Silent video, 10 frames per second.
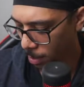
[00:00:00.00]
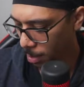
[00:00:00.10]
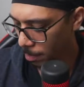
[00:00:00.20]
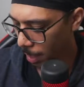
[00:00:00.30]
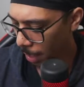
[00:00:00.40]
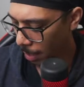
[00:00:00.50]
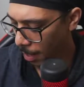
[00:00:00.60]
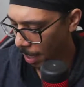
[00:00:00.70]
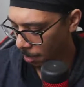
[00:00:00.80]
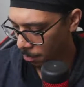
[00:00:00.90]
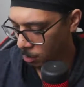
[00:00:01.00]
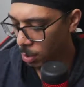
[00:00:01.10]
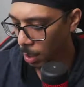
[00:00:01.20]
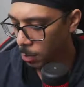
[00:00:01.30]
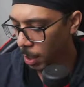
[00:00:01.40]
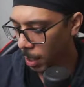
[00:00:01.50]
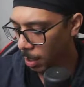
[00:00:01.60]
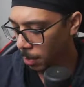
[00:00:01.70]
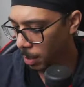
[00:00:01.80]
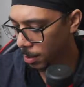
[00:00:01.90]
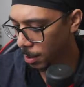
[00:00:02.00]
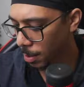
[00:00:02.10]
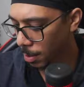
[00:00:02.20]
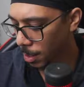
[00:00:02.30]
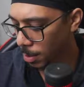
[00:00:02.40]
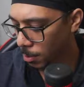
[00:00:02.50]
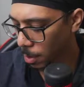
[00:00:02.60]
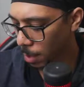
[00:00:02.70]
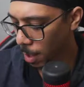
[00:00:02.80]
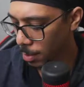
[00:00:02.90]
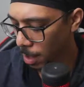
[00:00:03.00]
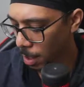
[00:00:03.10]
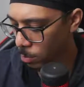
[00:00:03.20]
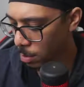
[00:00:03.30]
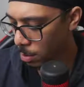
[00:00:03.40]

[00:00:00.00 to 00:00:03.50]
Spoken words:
up back on that subject. I think that's what a lot of times,